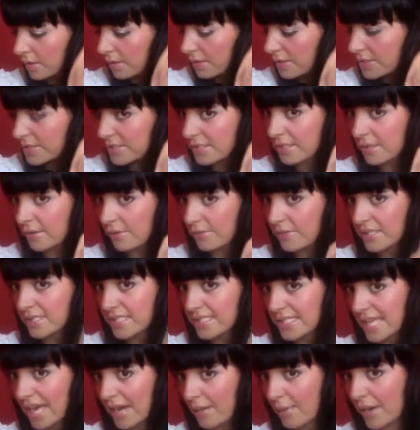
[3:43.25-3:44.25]
So this
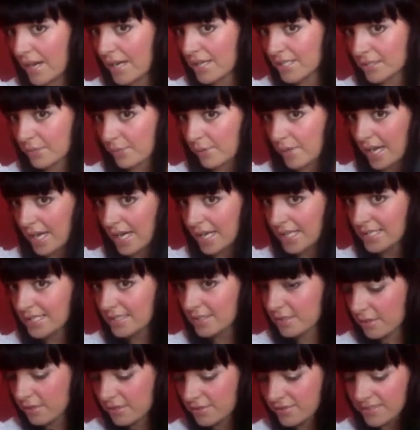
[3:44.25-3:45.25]
is how I do it. I
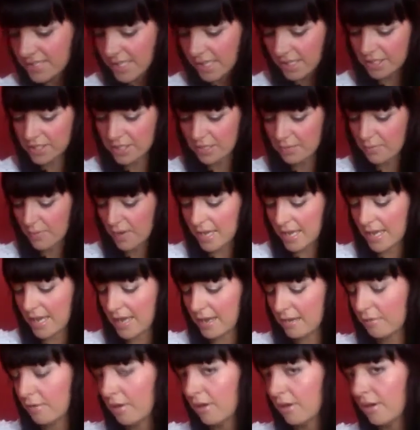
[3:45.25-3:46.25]
sort of section my
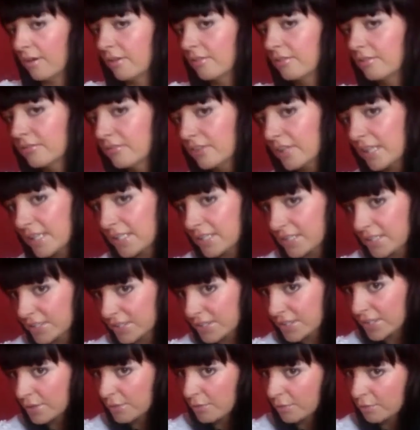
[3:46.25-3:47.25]
hair off into
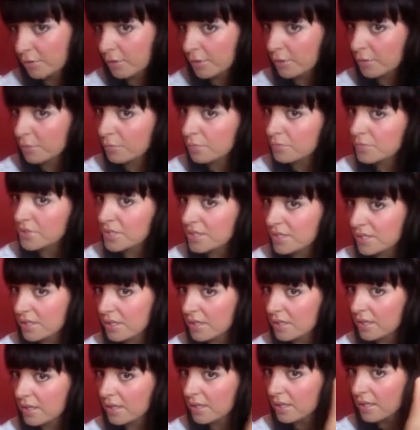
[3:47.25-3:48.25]
two groups
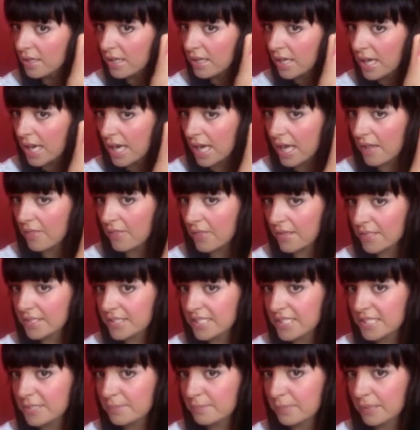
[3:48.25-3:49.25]
and then
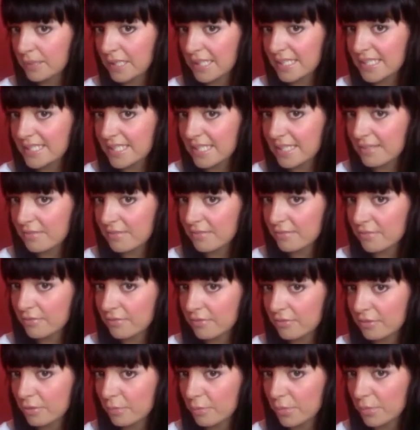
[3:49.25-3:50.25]
split it
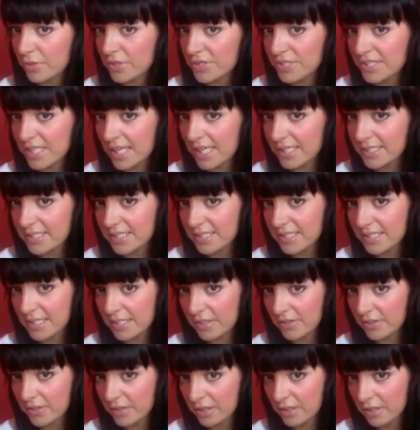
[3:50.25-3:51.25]
from one side to the
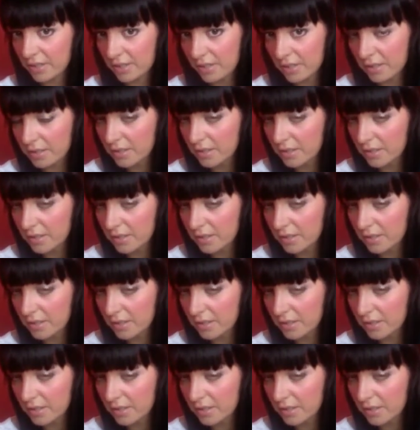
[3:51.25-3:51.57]
other.